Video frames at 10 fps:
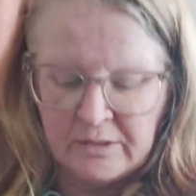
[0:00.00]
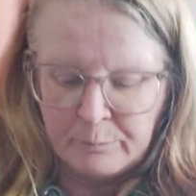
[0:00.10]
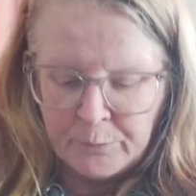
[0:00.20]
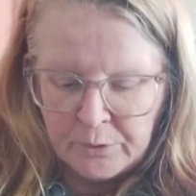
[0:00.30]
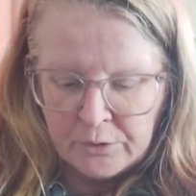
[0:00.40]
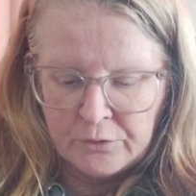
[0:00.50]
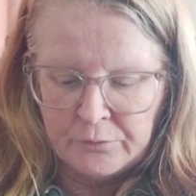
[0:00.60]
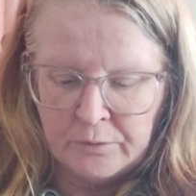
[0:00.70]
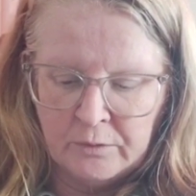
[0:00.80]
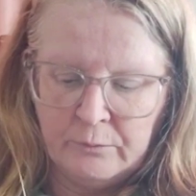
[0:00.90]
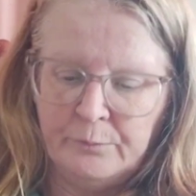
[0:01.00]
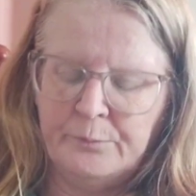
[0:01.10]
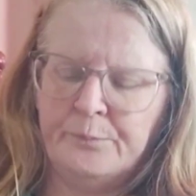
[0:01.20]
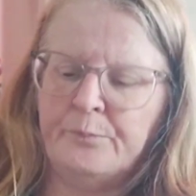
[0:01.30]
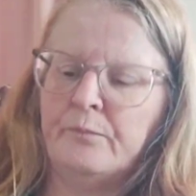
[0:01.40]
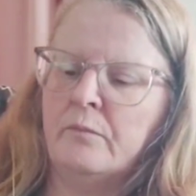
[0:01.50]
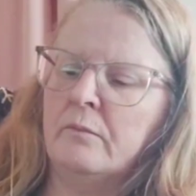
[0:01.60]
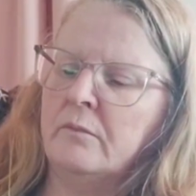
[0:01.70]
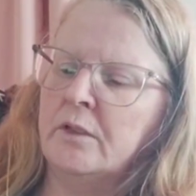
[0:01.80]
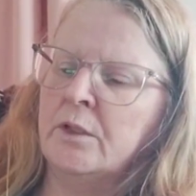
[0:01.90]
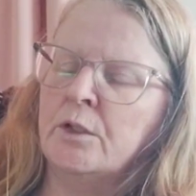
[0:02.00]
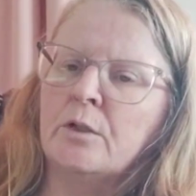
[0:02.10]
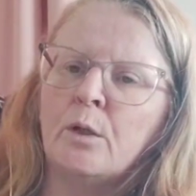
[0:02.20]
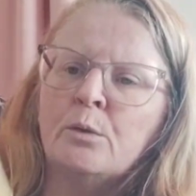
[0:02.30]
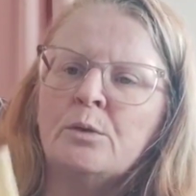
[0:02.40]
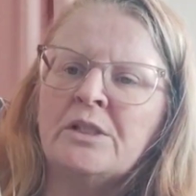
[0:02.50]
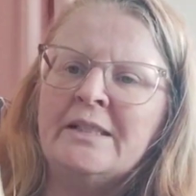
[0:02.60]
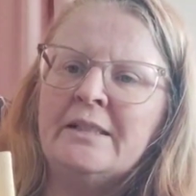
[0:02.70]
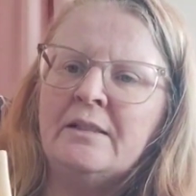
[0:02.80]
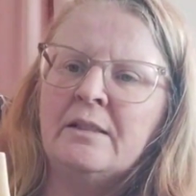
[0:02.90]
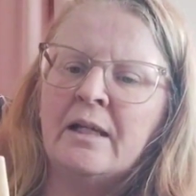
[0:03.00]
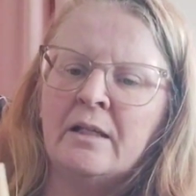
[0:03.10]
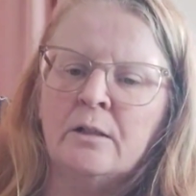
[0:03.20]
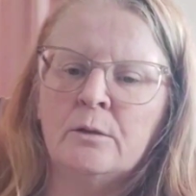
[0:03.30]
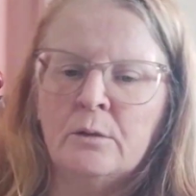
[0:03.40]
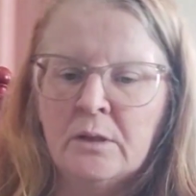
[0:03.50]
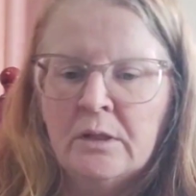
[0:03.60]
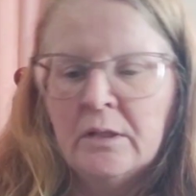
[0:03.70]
It's a beautiful goldy yellow